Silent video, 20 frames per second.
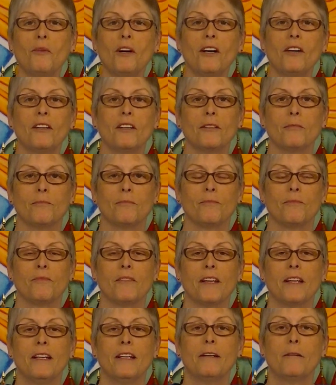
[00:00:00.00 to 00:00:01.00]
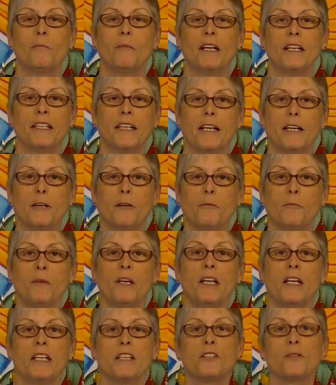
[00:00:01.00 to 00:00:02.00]
welcome. My name
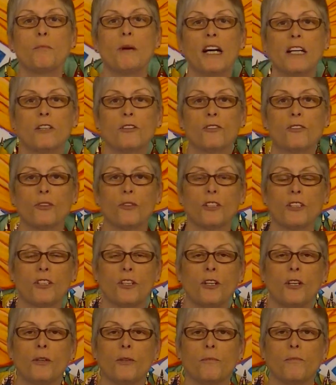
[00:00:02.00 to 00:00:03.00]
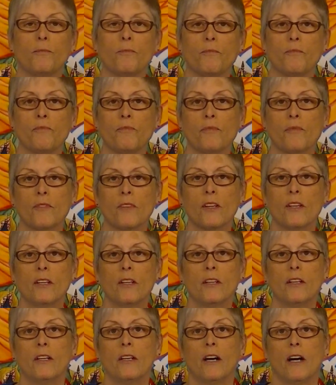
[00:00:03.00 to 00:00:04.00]
is Sortomme.
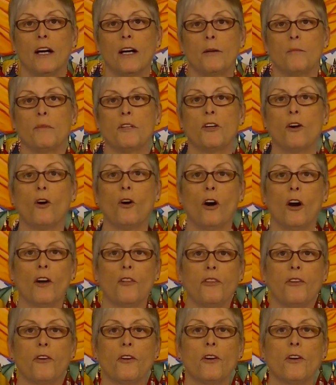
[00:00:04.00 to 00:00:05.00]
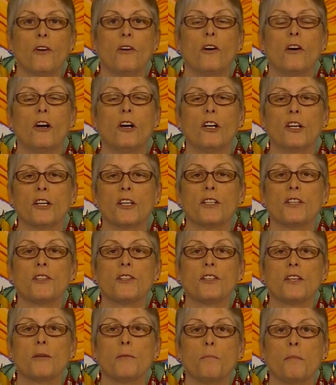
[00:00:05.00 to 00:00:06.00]
I'm an author,
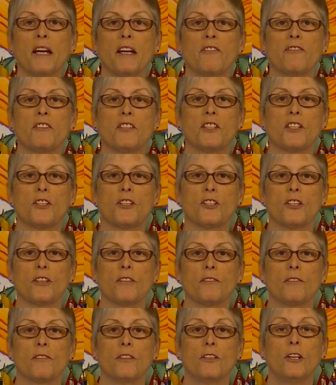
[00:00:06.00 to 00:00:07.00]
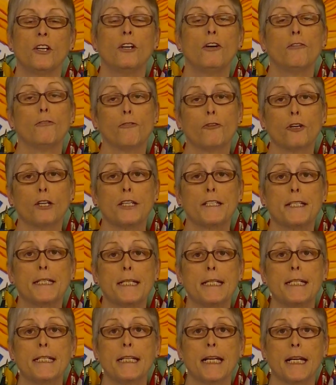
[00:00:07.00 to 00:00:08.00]
artist, and metaphysician. For a
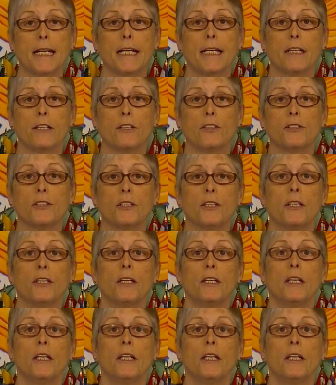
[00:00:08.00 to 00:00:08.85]
detailed